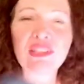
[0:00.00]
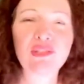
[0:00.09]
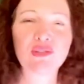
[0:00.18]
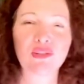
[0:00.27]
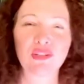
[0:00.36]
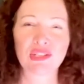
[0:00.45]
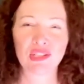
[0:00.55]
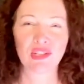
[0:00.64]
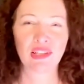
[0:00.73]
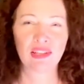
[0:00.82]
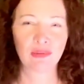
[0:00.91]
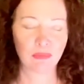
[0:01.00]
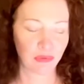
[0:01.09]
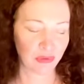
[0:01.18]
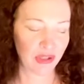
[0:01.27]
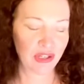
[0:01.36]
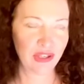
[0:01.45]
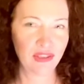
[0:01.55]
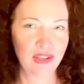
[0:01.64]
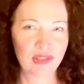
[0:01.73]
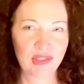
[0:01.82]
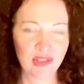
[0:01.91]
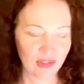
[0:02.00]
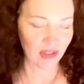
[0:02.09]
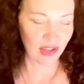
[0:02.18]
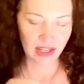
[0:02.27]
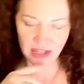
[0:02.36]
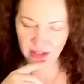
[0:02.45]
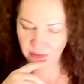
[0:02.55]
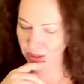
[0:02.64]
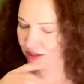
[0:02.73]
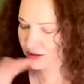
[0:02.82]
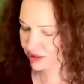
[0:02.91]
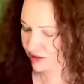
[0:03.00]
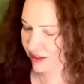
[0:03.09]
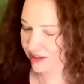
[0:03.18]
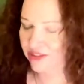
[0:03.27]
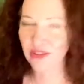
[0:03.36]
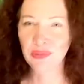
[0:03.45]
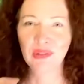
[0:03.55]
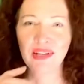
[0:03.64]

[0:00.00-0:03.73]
Taurus, you like the pretty things in life. But I also got another one.